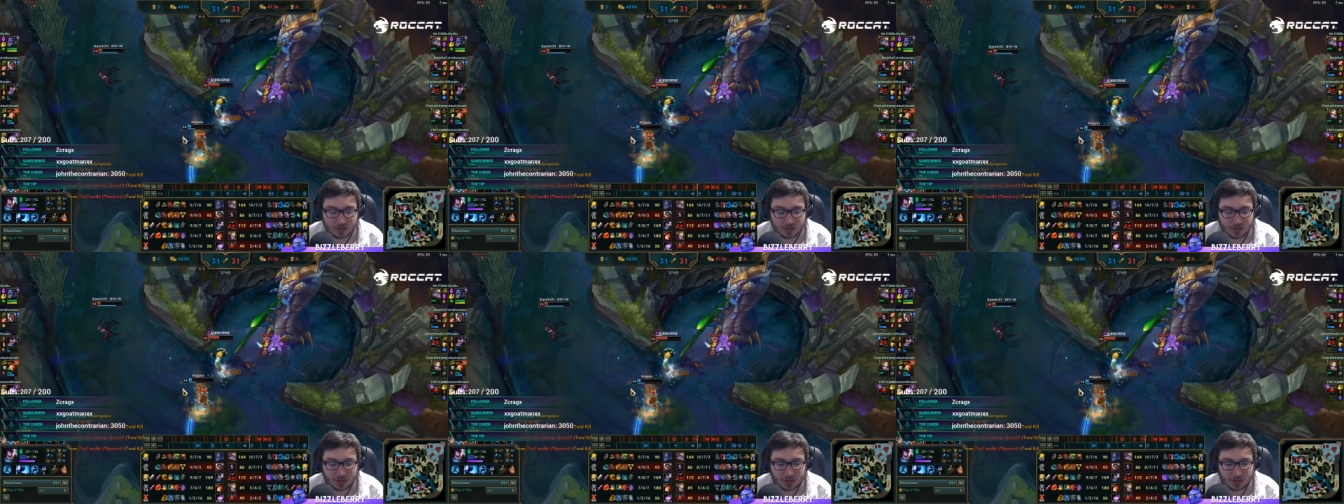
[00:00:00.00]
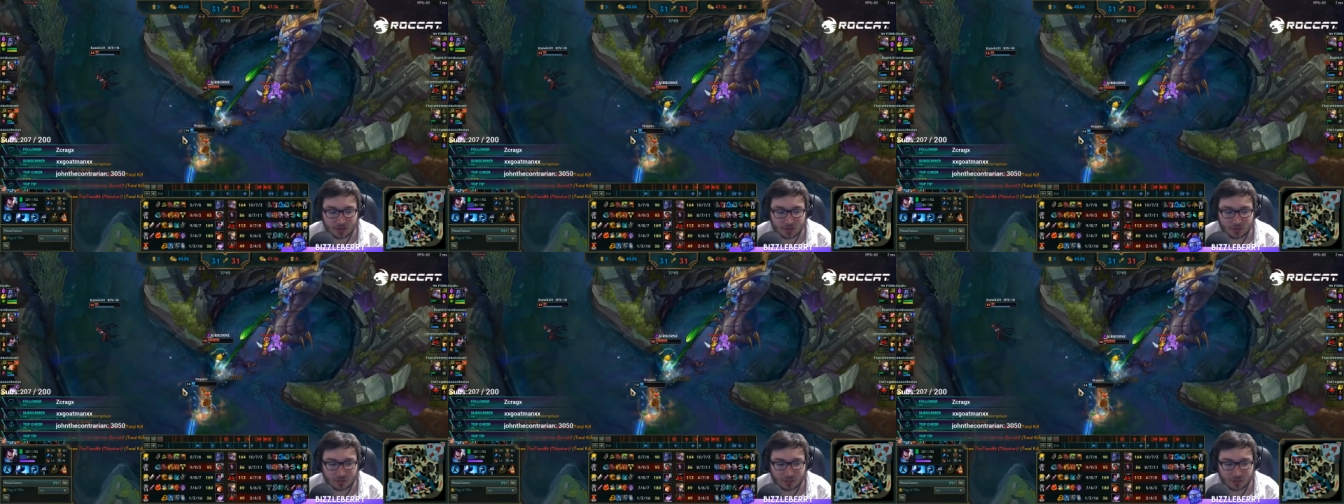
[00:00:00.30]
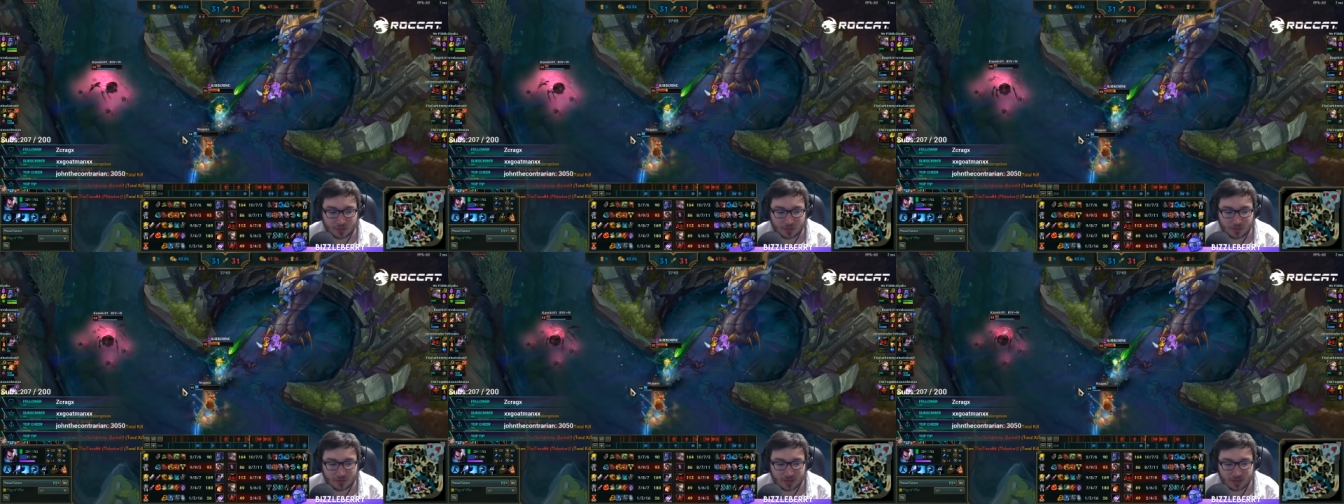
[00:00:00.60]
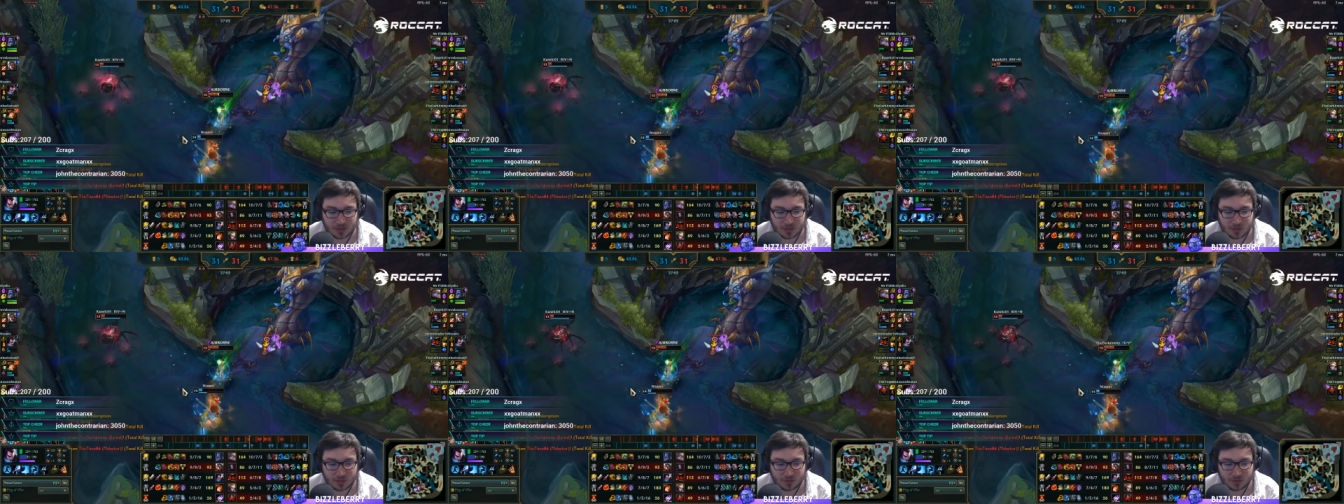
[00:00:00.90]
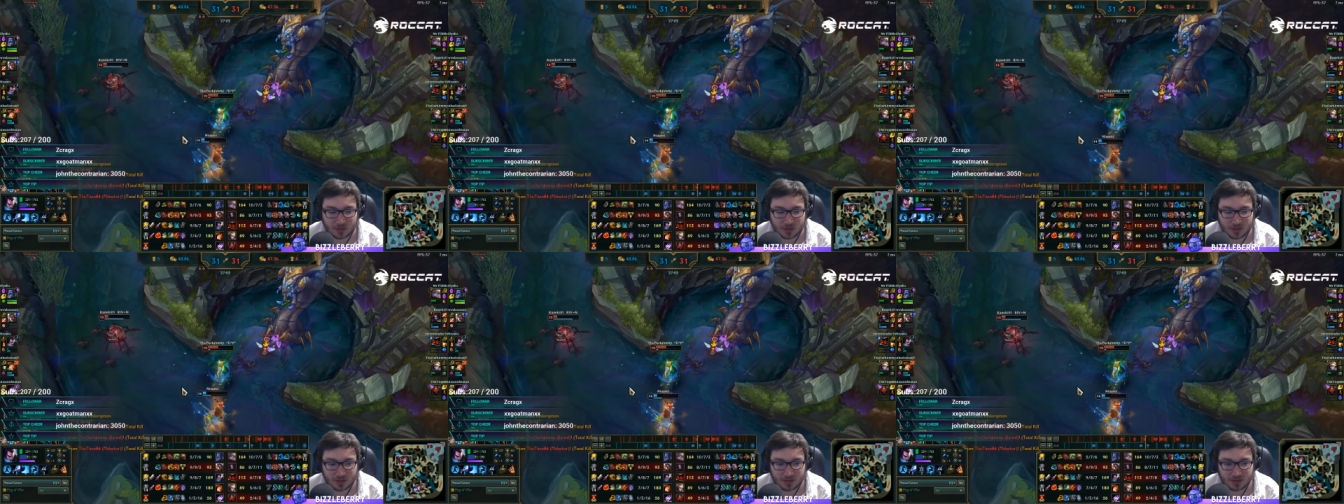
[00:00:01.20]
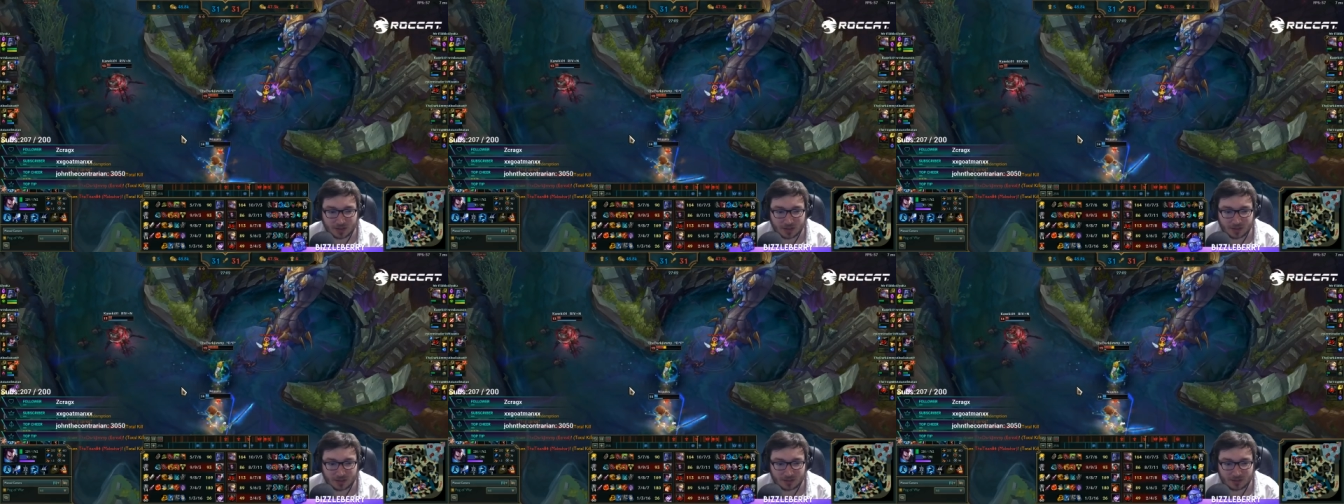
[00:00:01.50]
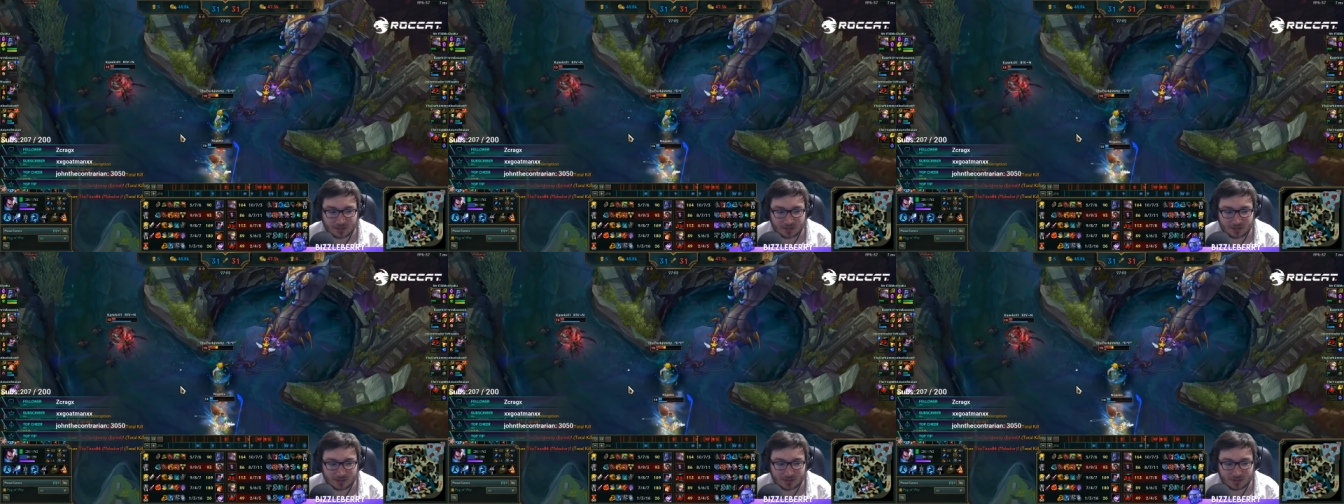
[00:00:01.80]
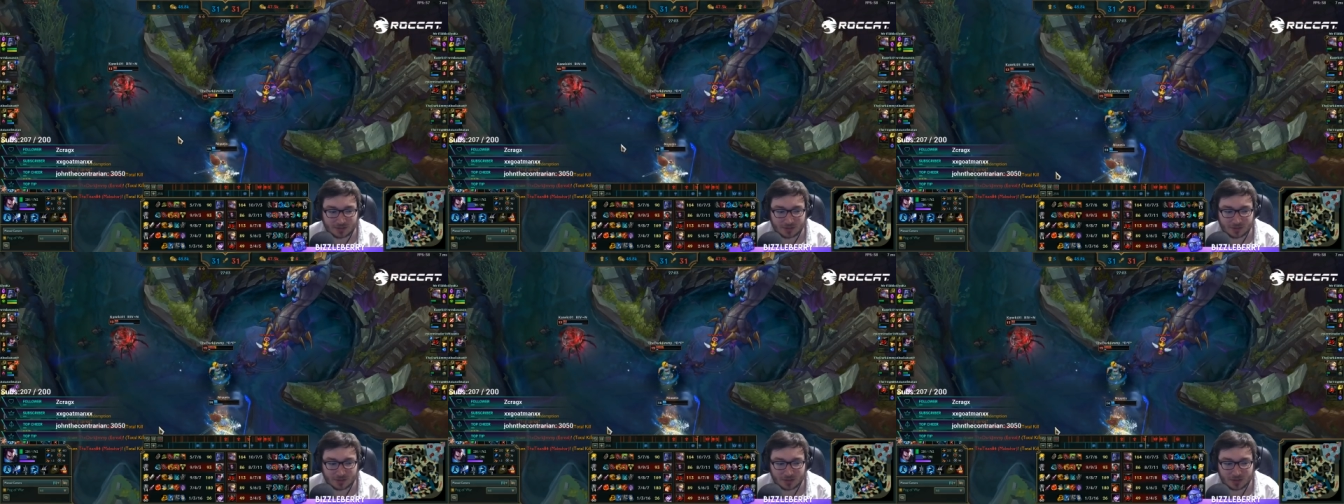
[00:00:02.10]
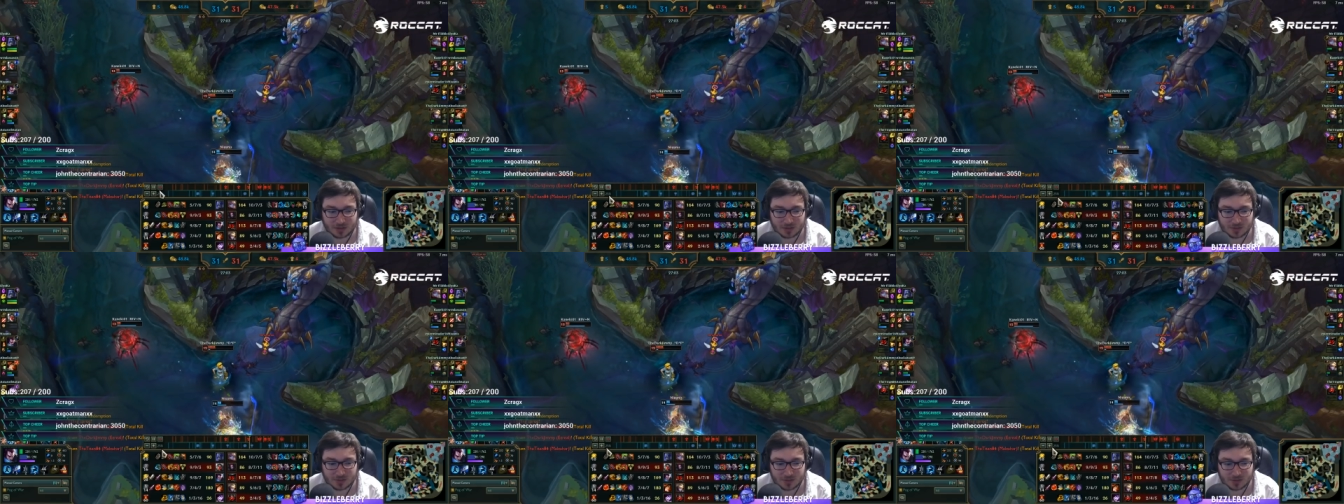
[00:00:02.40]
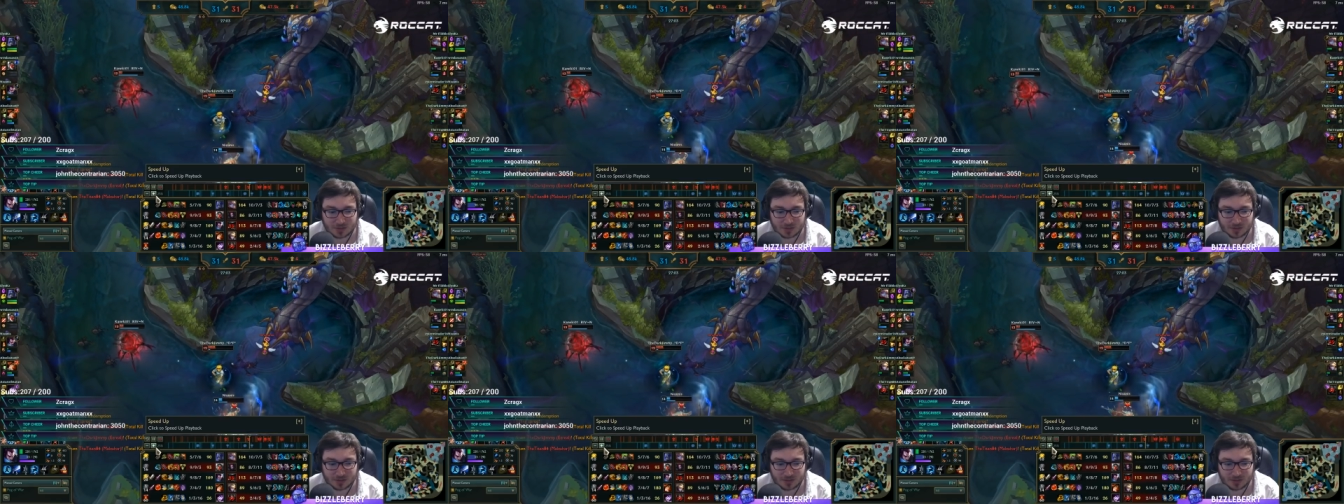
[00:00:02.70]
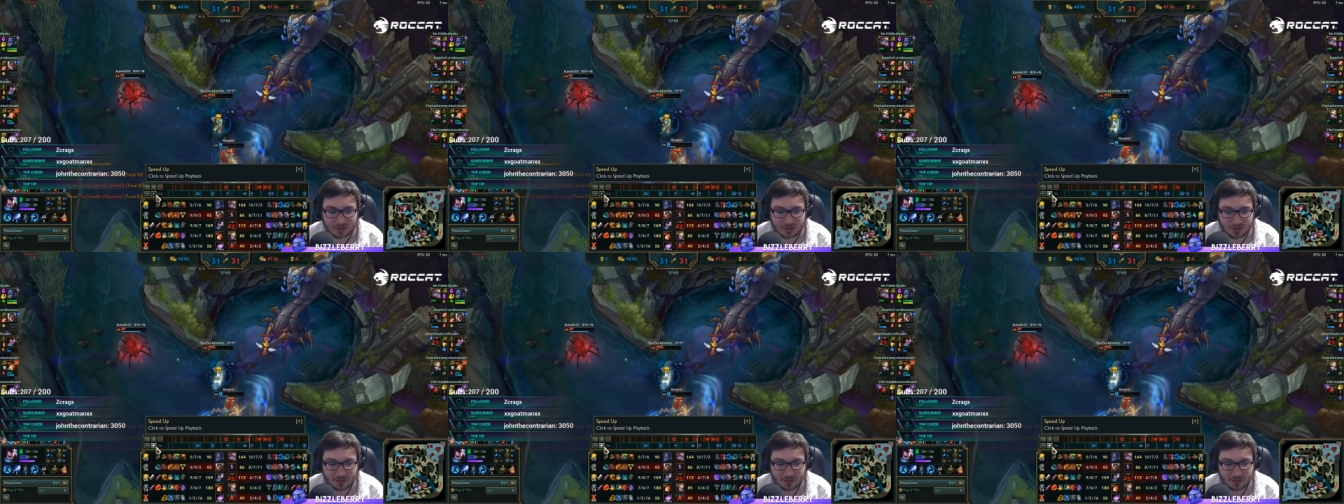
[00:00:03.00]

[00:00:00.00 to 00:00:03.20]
I don't know, would Yasuo have died there? Who knows?